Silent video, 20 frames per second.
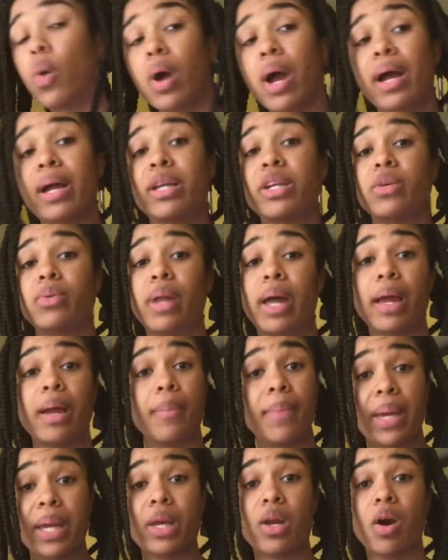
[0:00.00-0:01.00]
I could do like
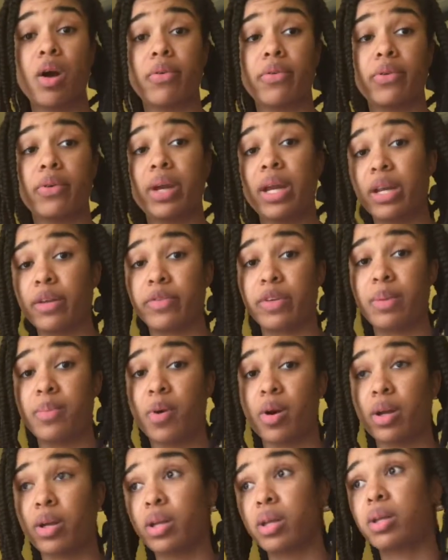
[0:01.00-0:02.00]
make an offer at the flea
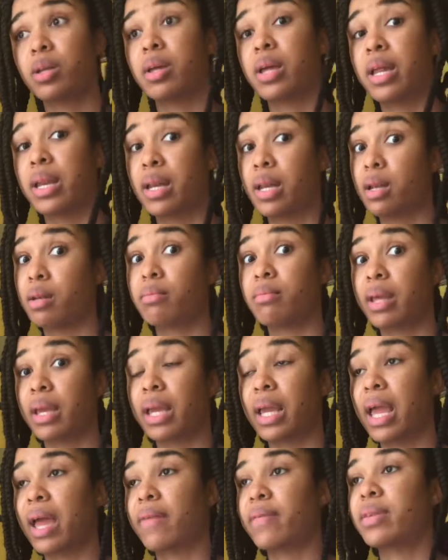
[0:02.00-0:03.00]
market and they can
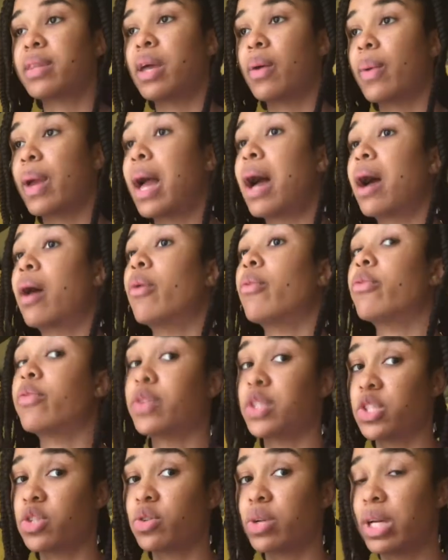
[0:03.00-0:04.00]
have it. That way I'll for
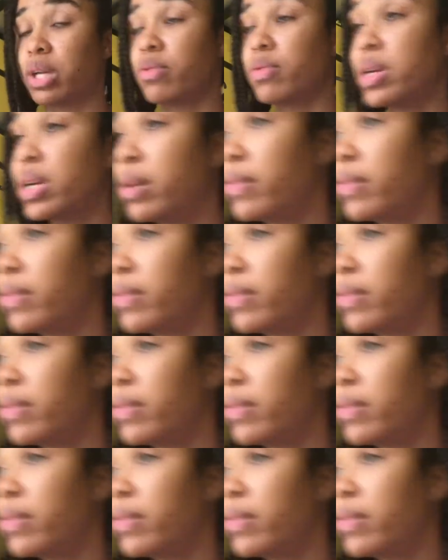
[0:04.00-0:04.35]
sure get rid of